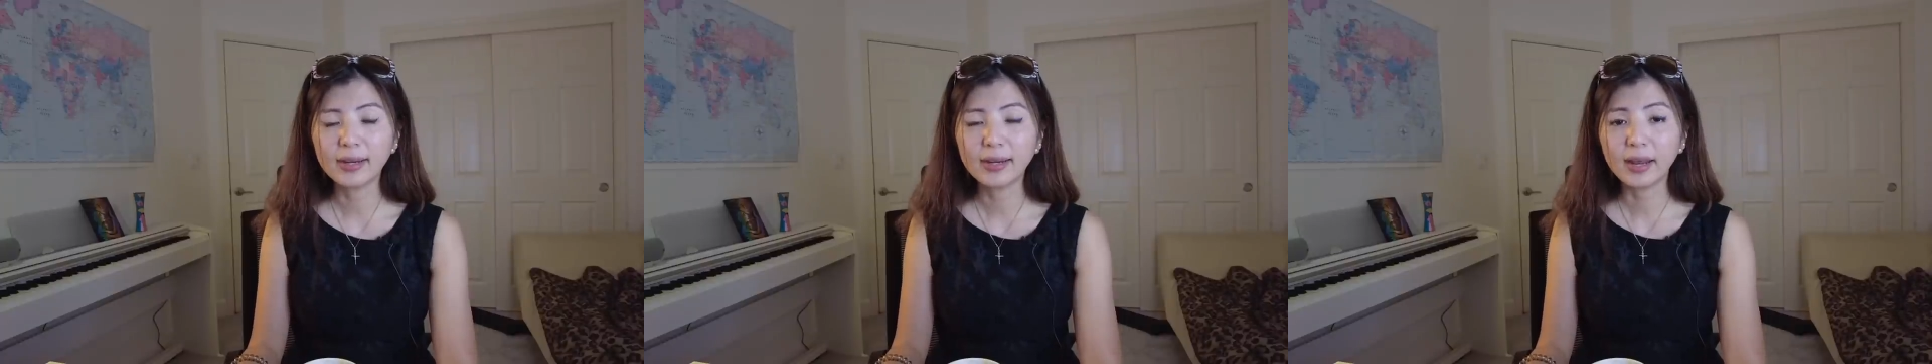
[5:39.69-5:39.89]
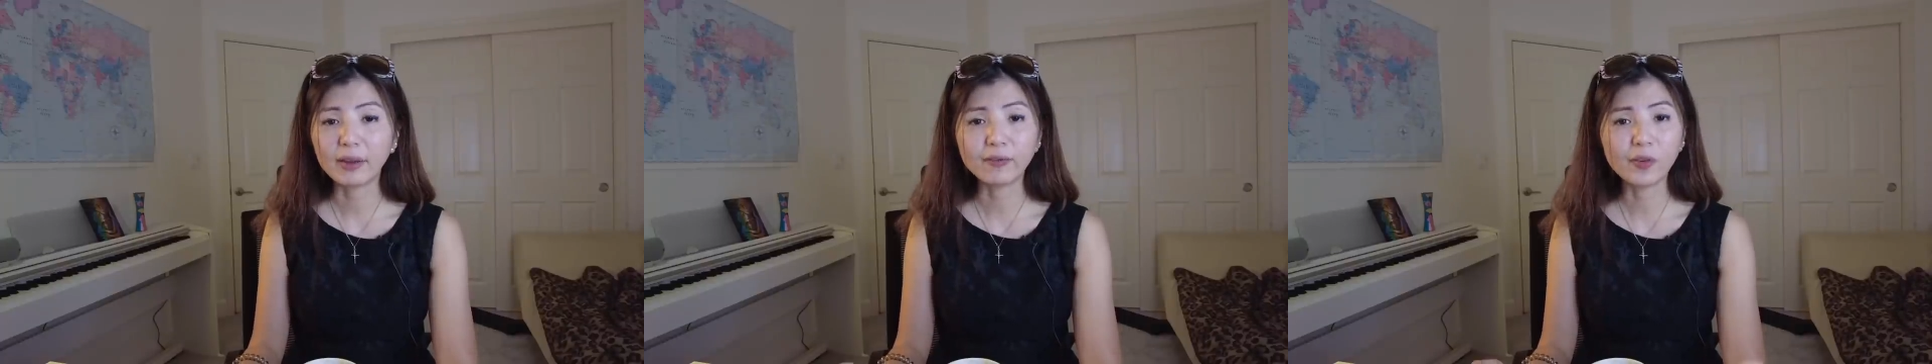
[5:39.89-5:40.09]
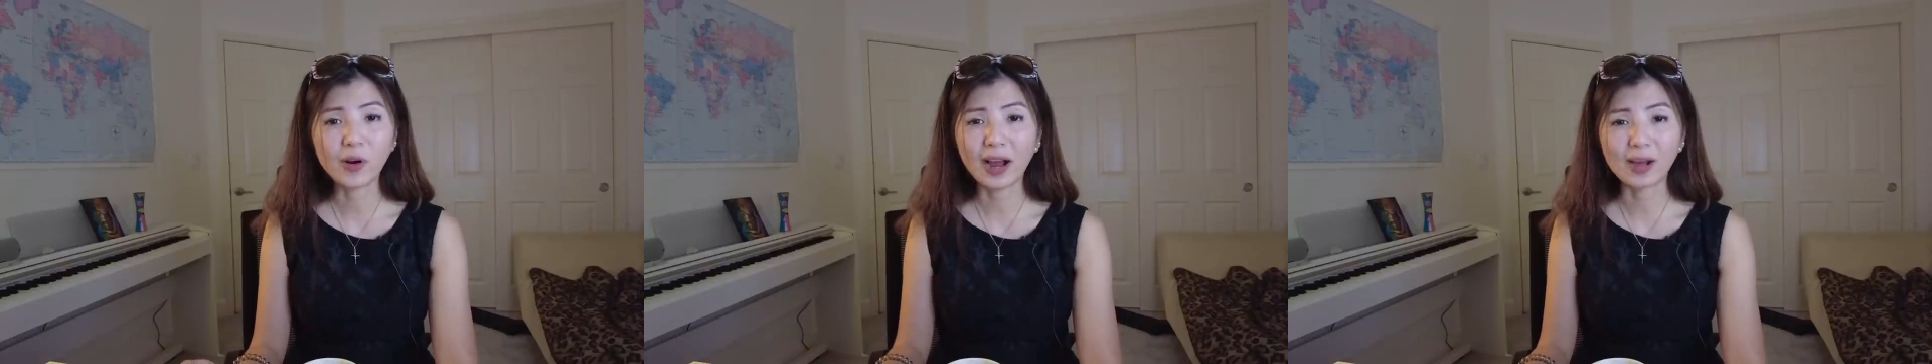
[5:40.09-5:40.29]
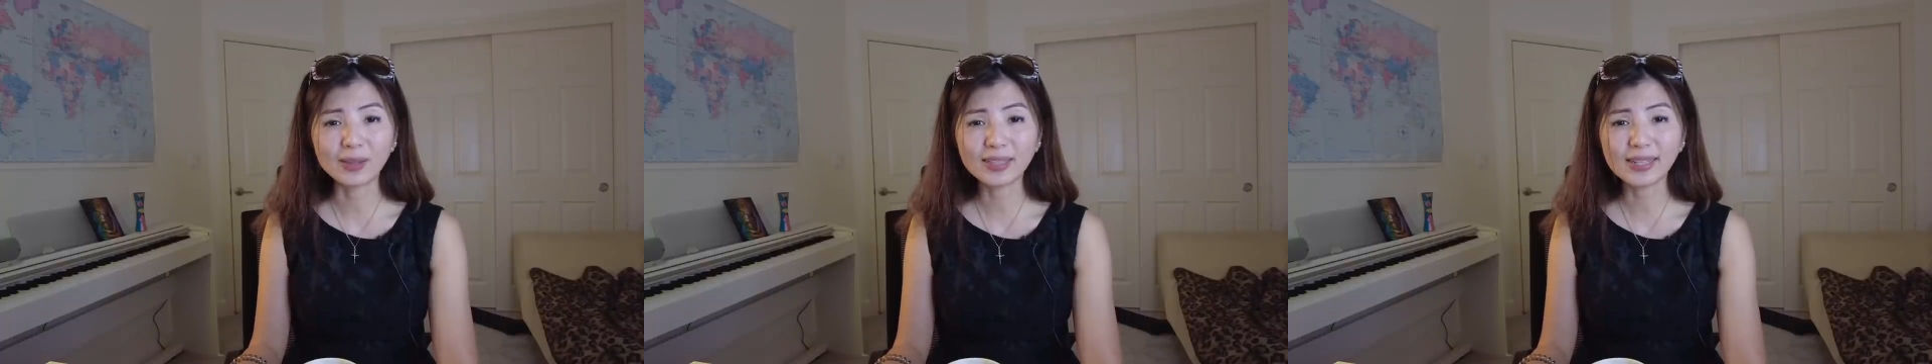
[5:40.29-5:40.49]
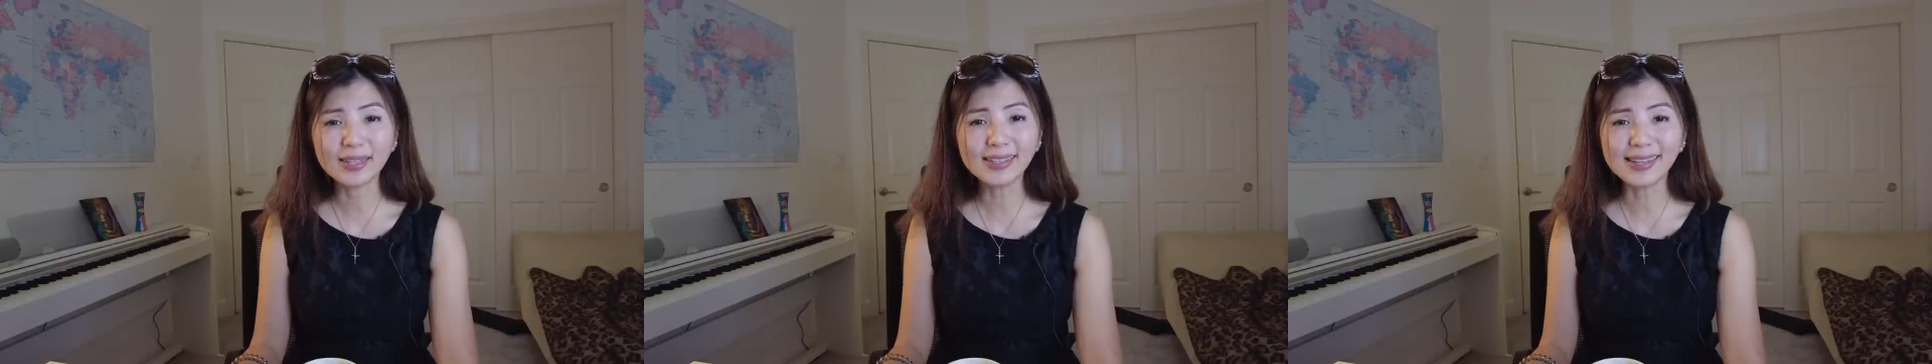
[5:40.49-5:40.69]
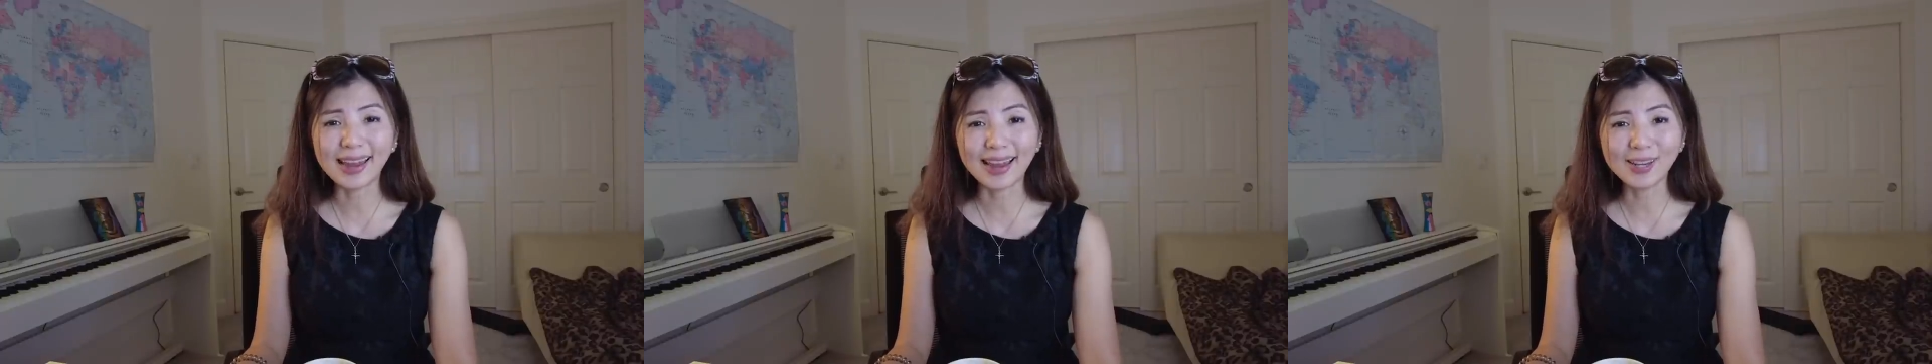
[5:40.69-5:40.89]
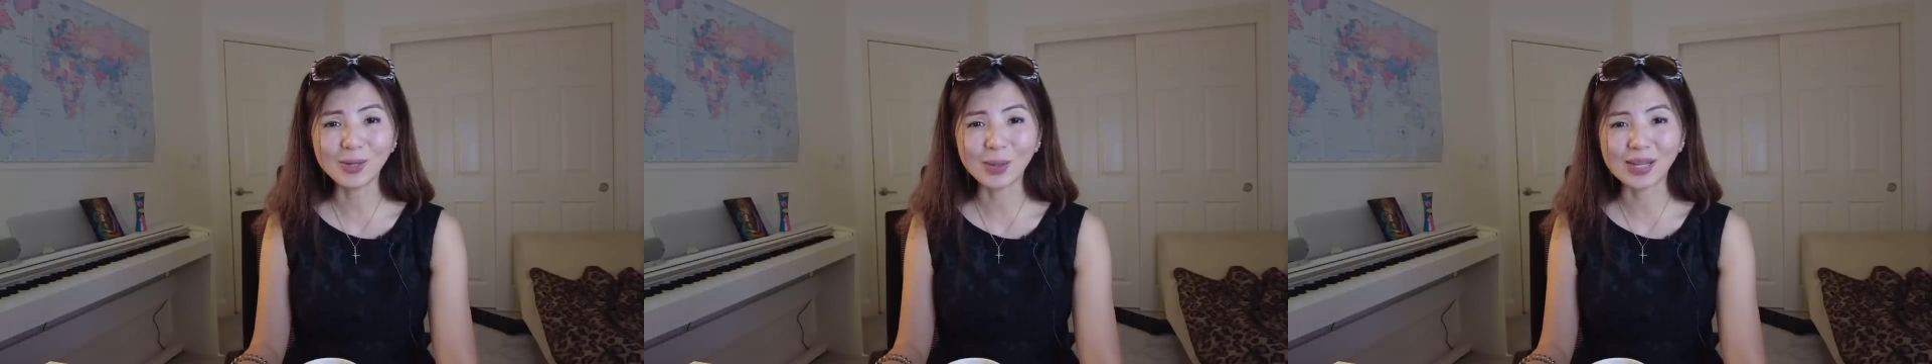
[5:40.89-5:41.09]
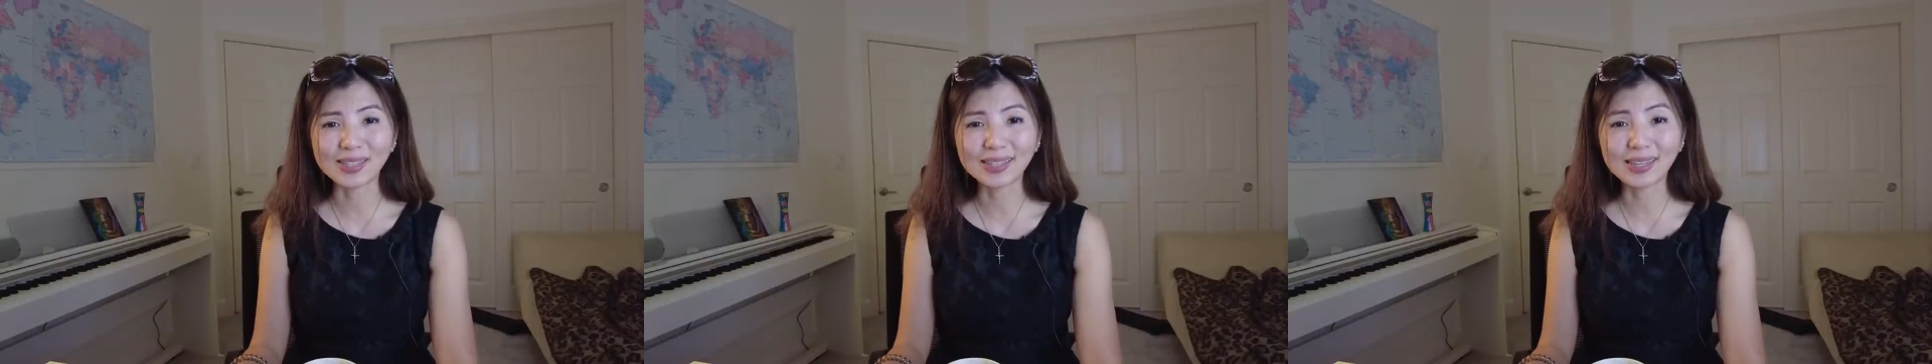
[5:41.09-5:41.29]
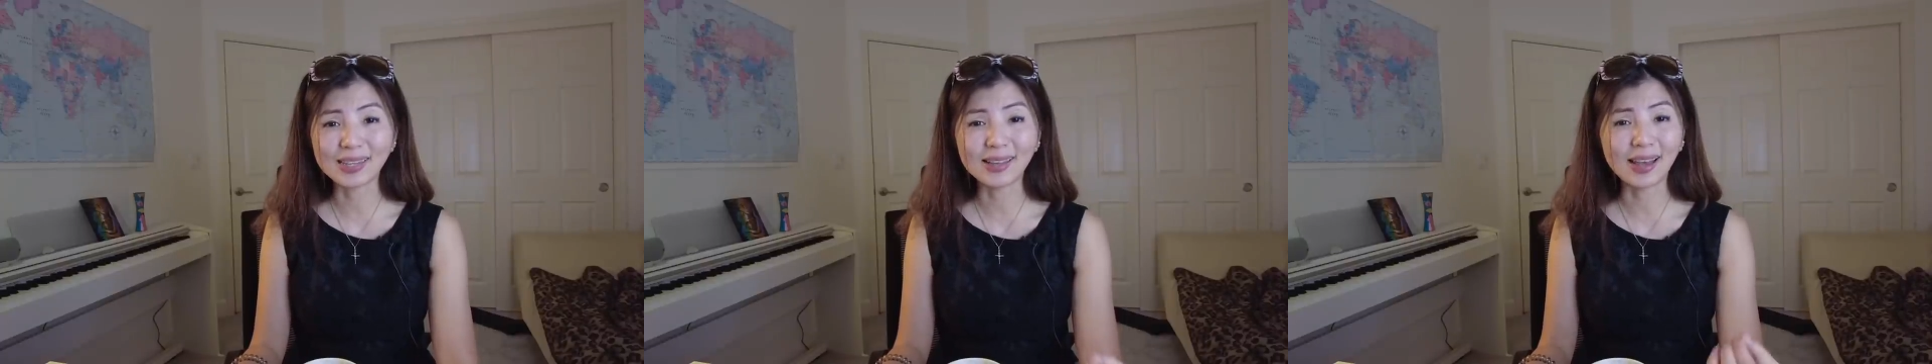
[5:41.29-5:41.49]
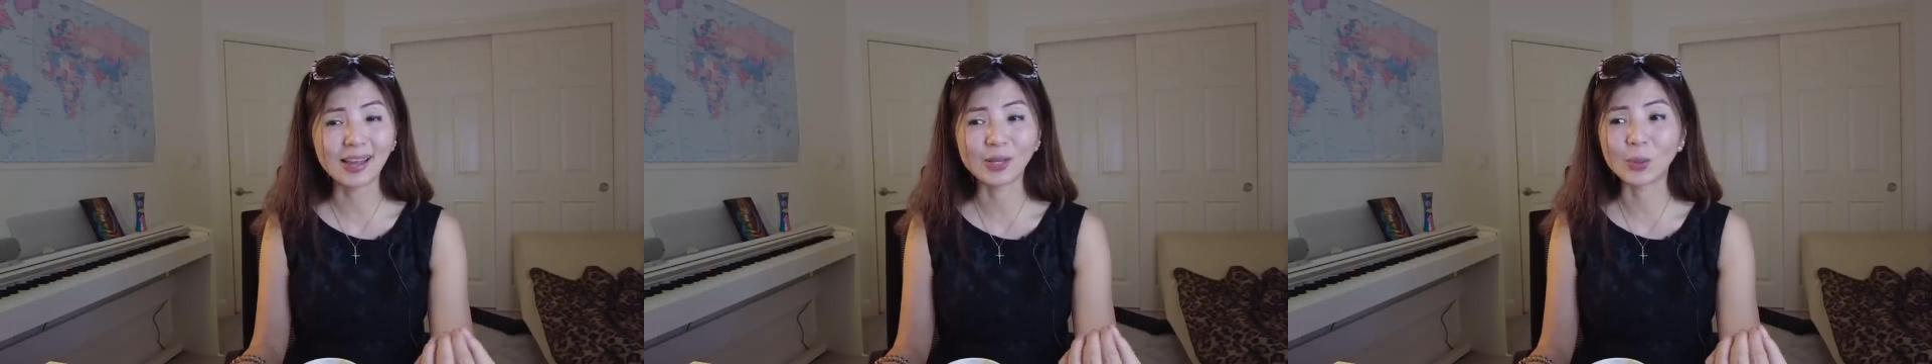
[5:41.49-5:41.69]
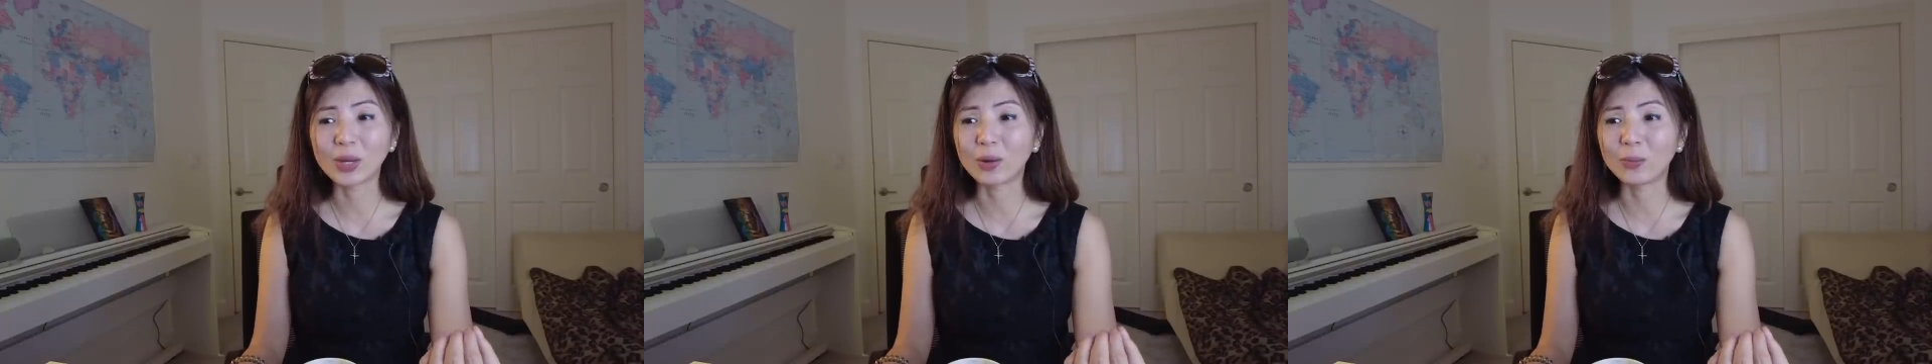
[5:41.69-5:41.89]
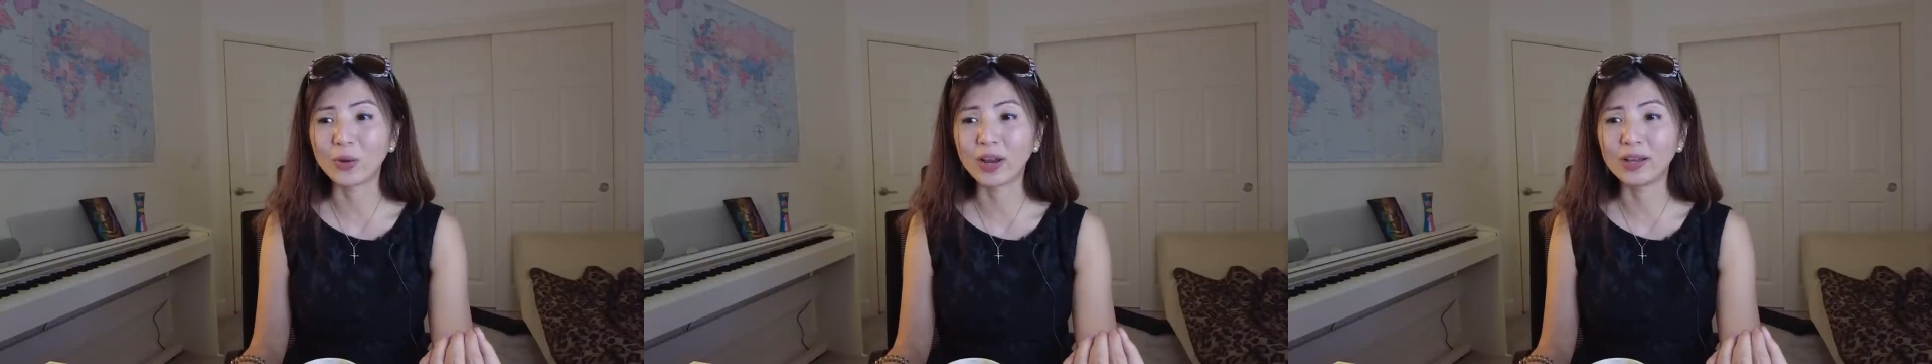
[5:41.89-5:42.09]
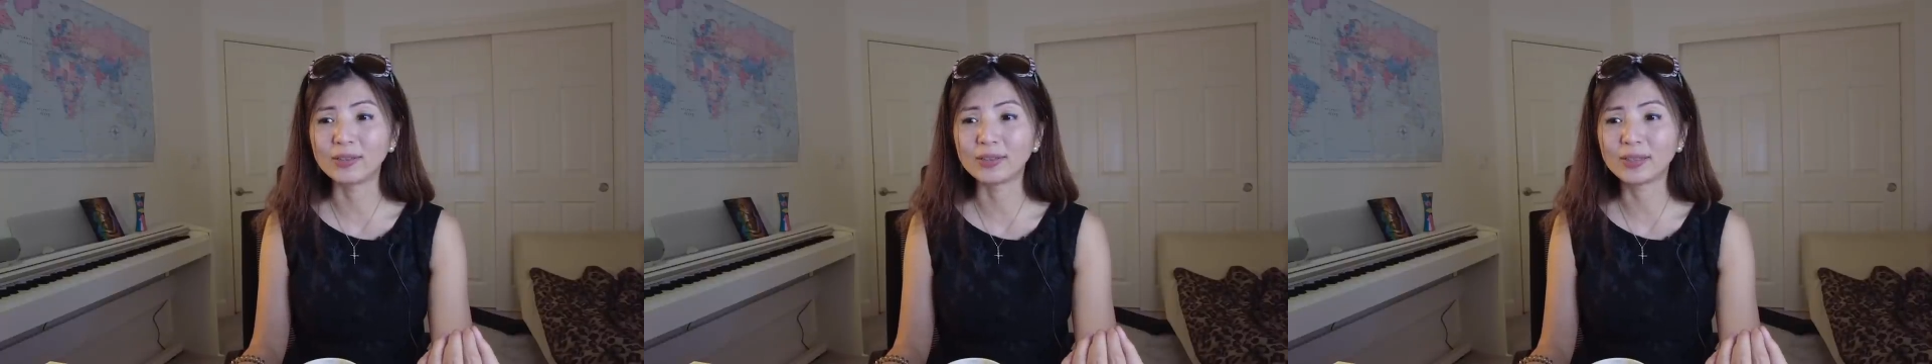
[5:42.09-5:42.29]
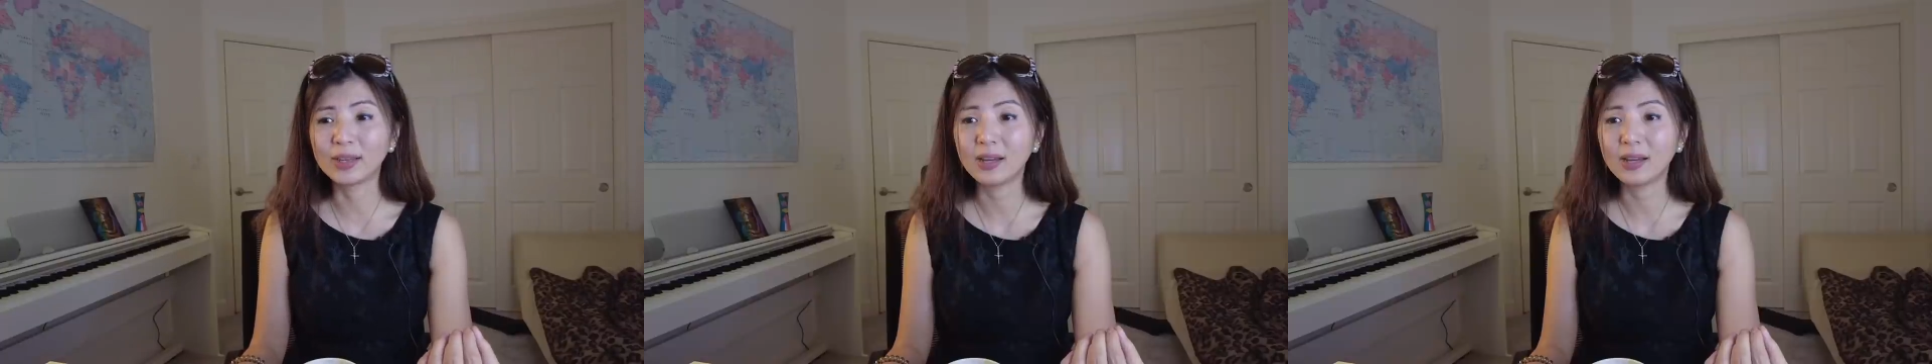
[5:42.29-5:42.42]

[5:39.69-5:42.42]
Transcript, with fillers: And for housing, yeah, you can say that you can rent